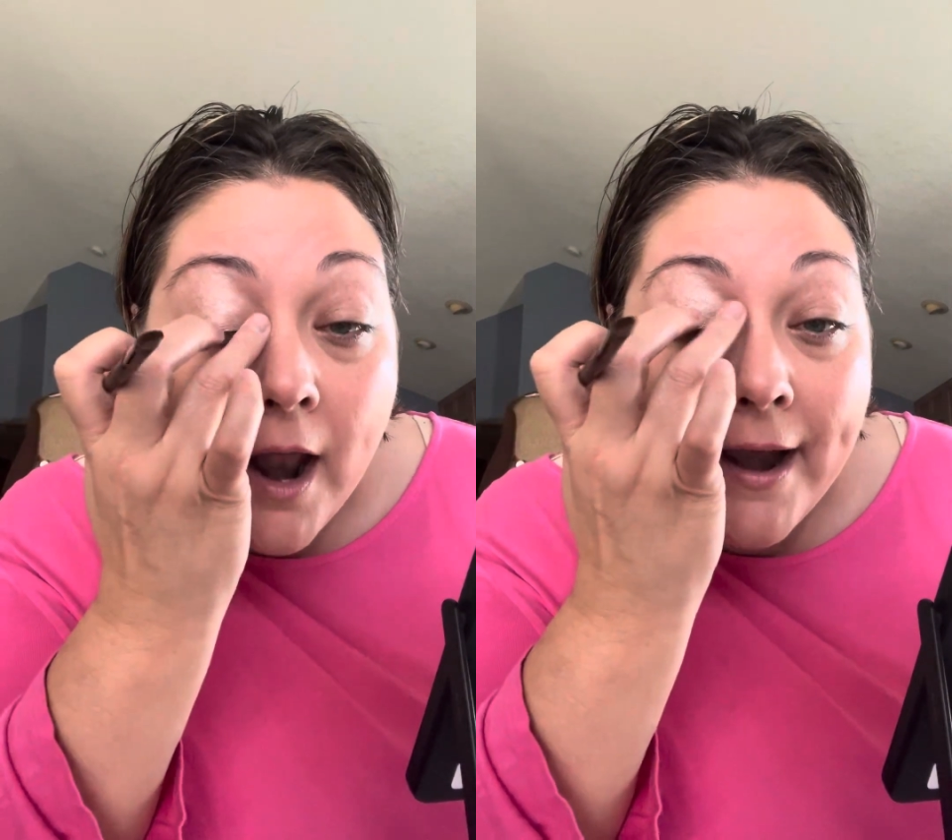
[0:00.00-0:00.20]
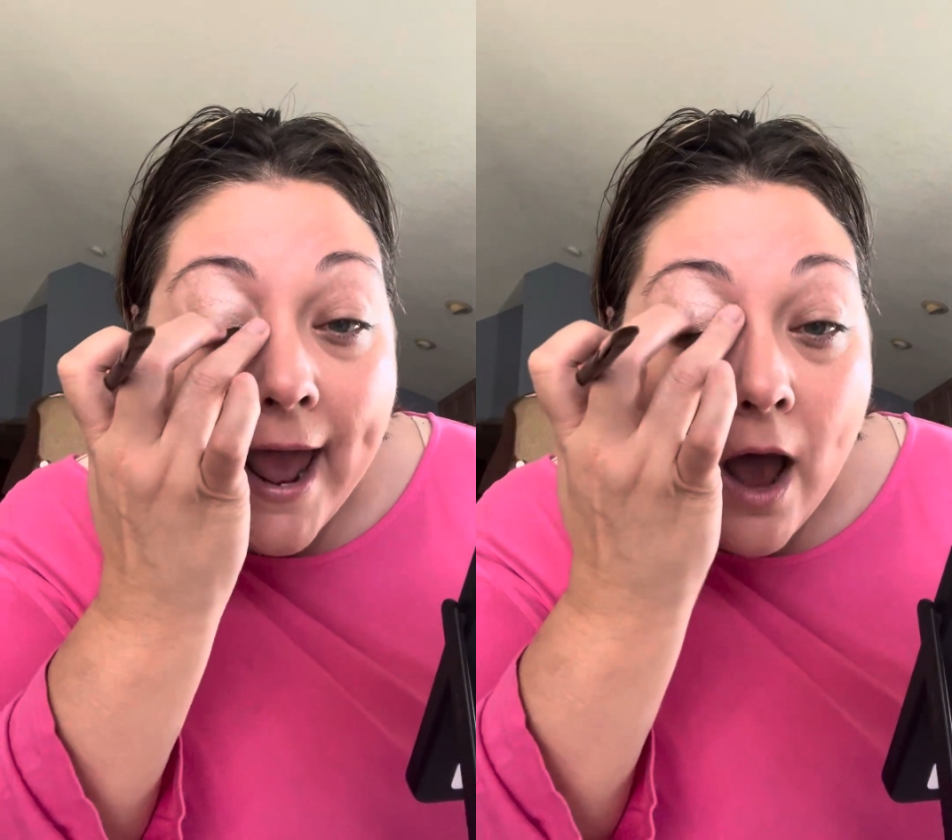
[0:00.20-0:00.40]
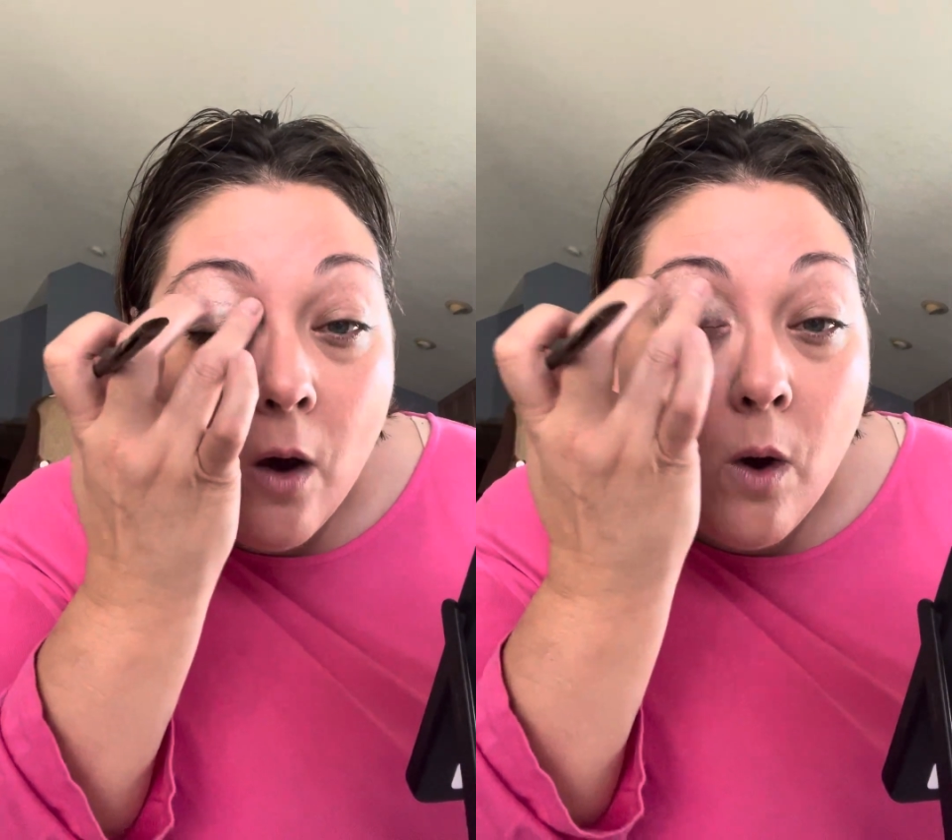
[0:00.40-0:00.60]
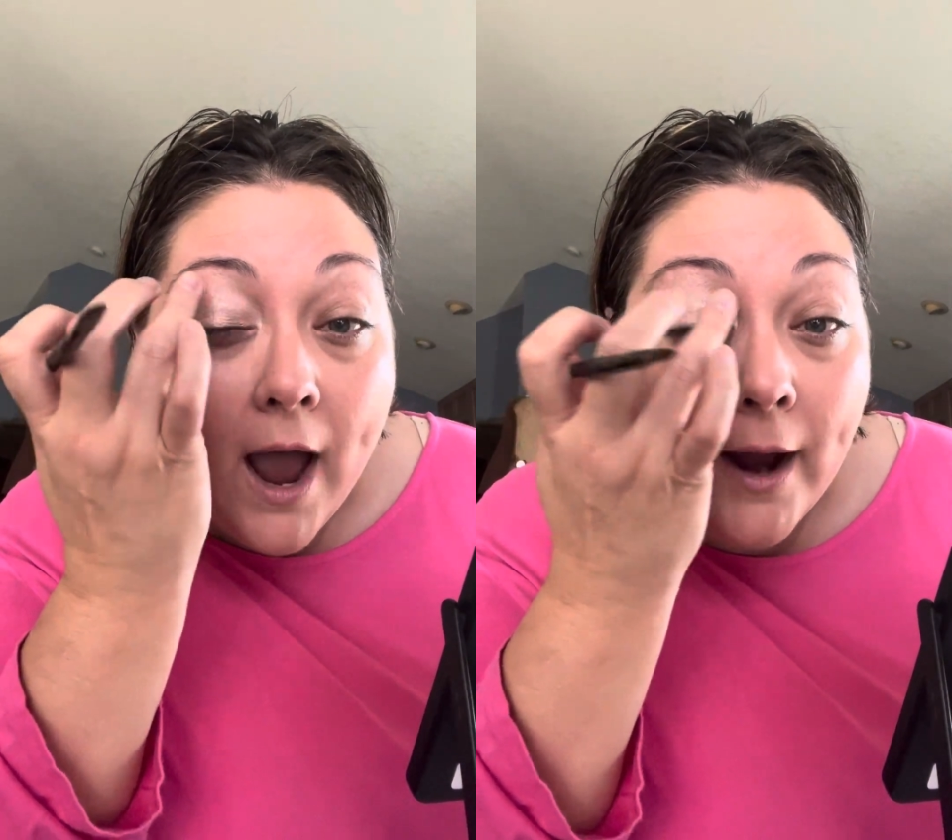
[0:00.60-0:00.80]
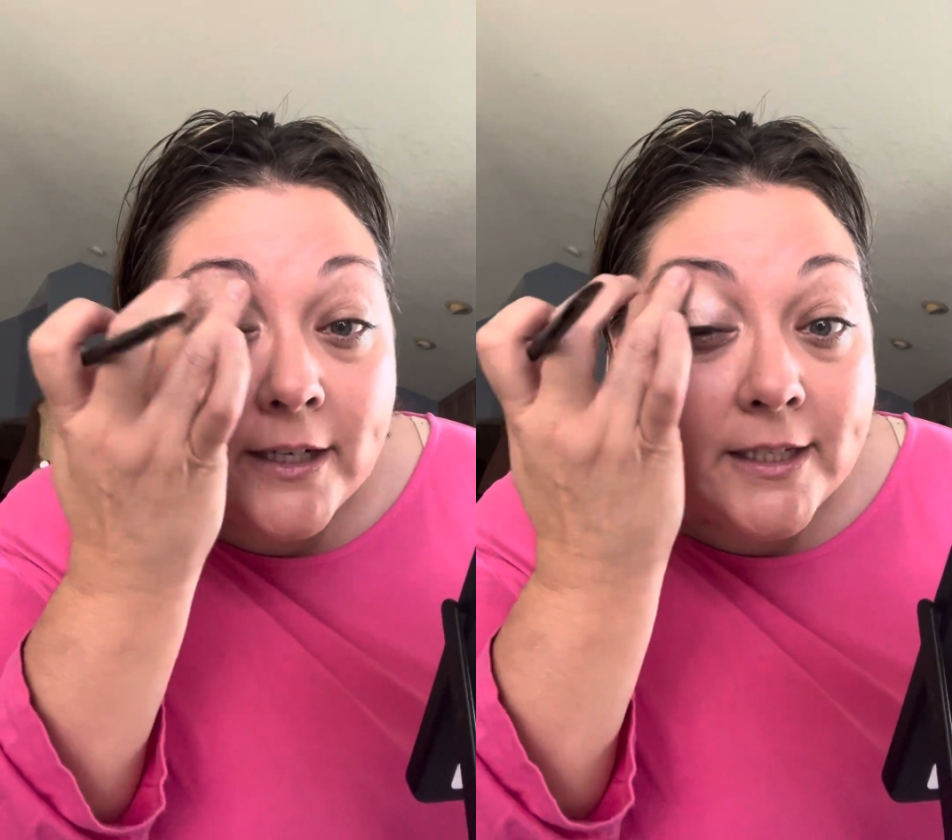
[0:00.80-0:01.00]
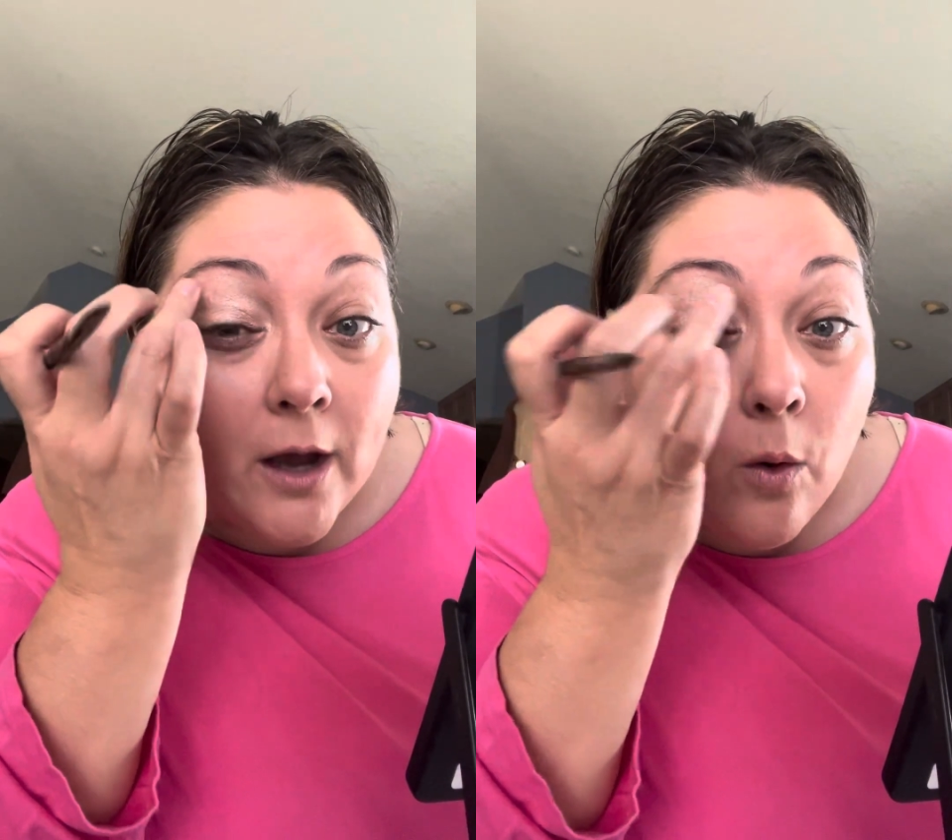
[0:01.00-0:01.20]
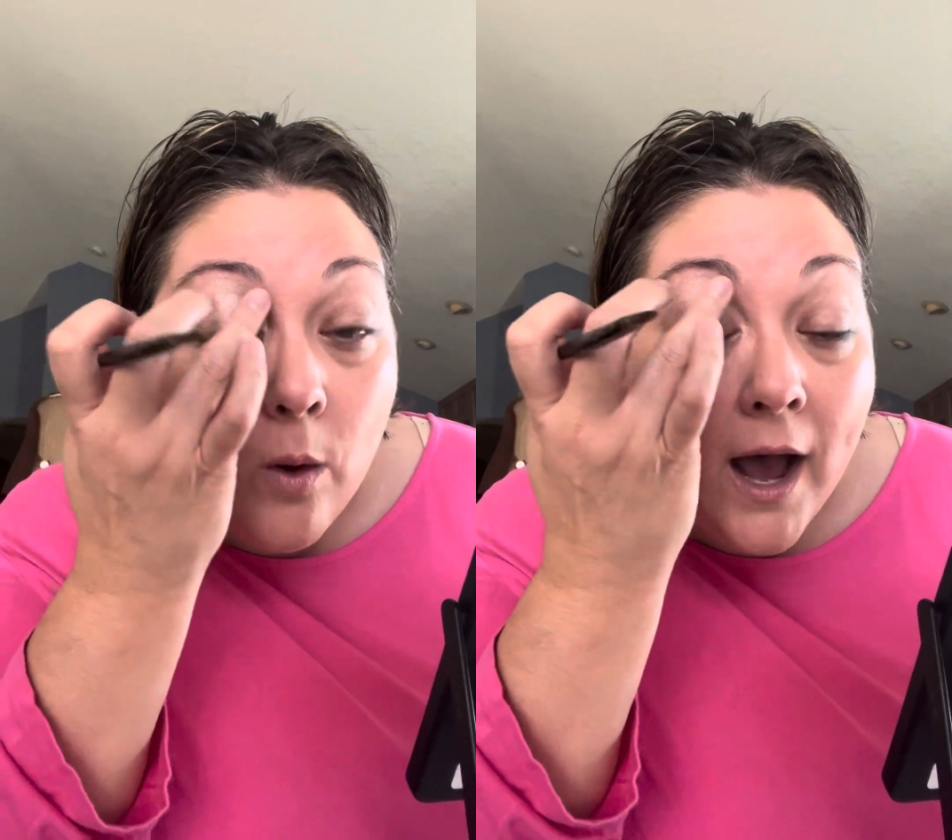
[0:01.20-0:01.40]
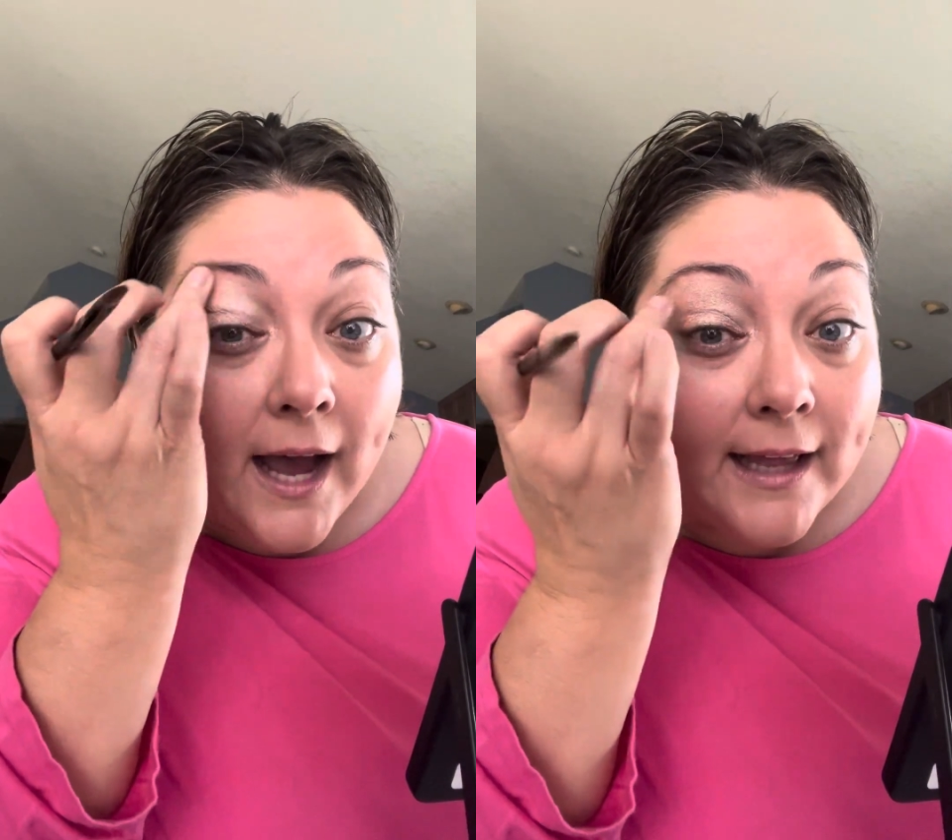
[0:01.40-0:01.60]
Now, I don't
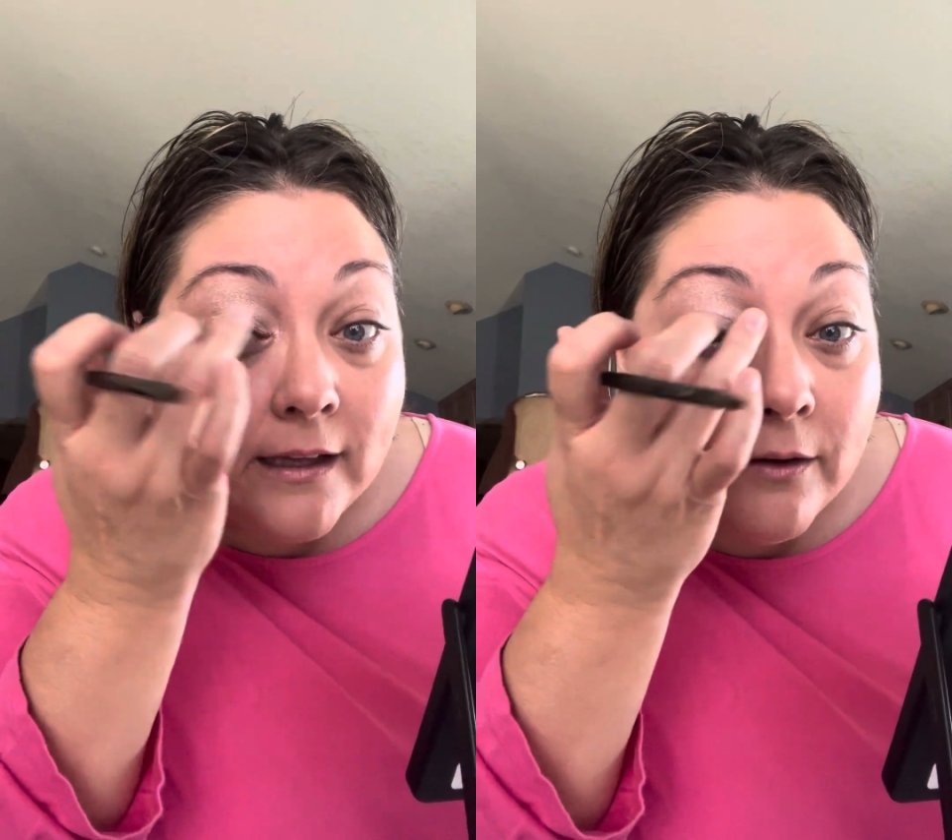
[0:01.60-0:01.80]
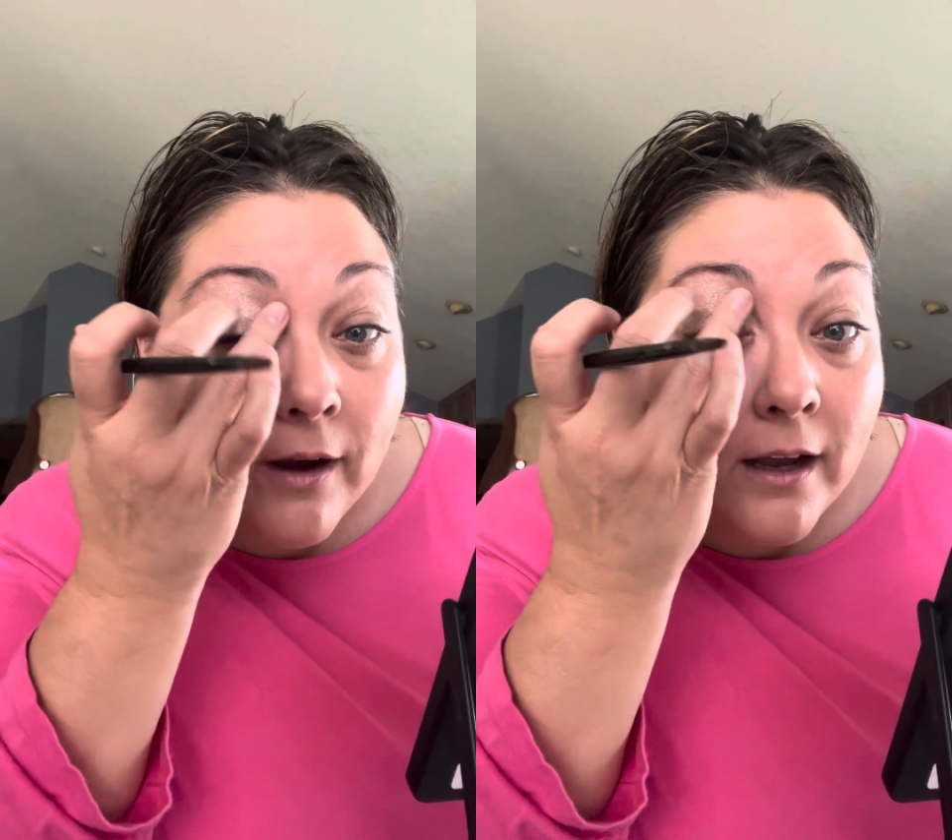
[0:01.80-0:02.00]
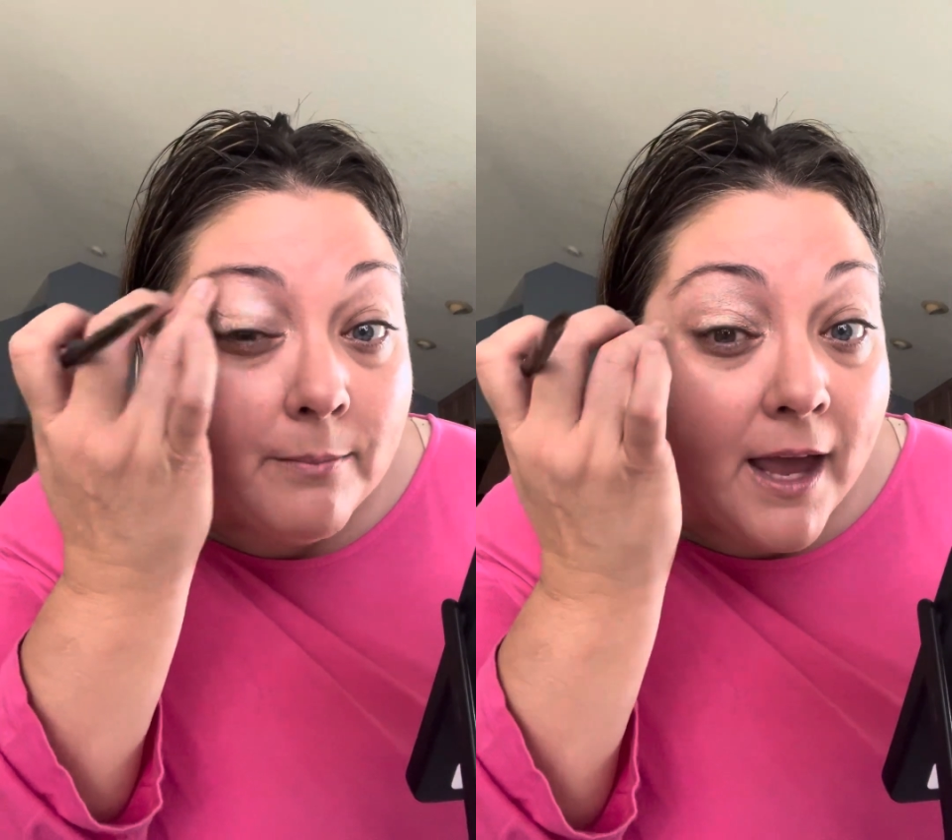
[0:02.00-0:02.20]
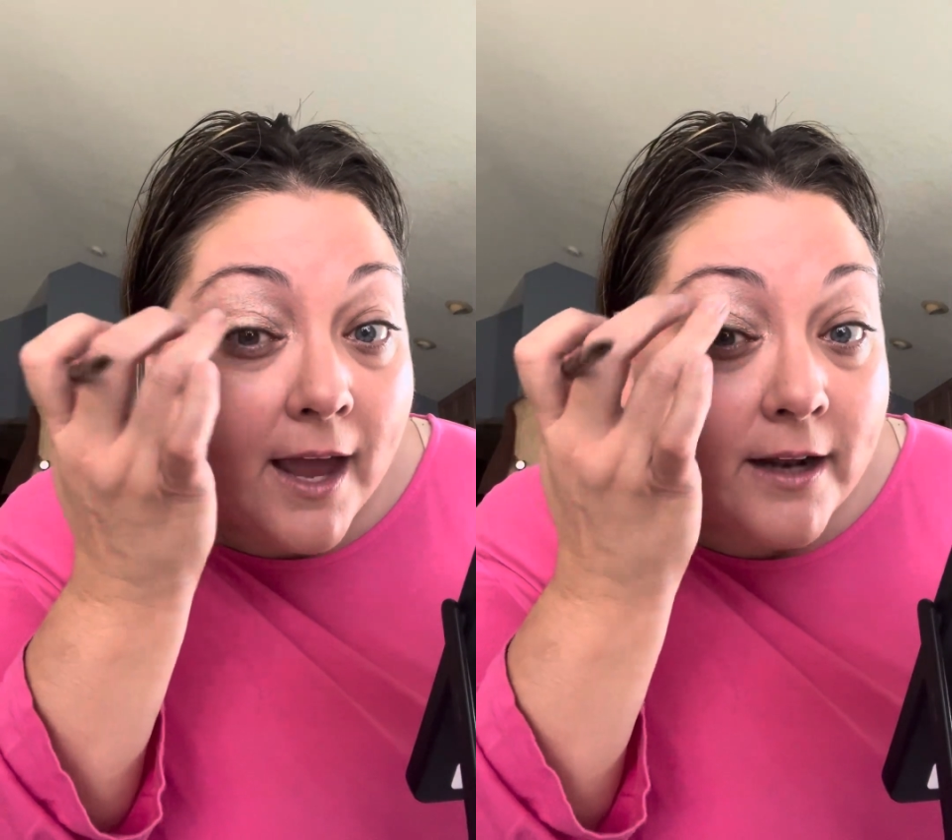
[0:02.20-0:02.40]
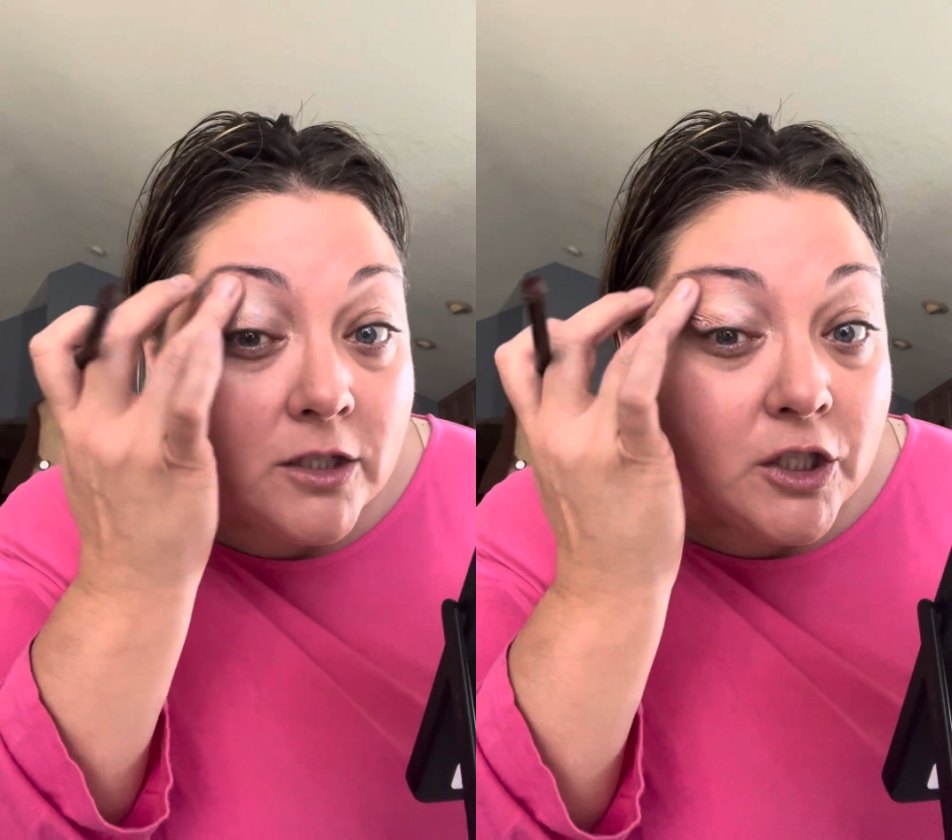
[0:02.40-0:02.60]
highly recommend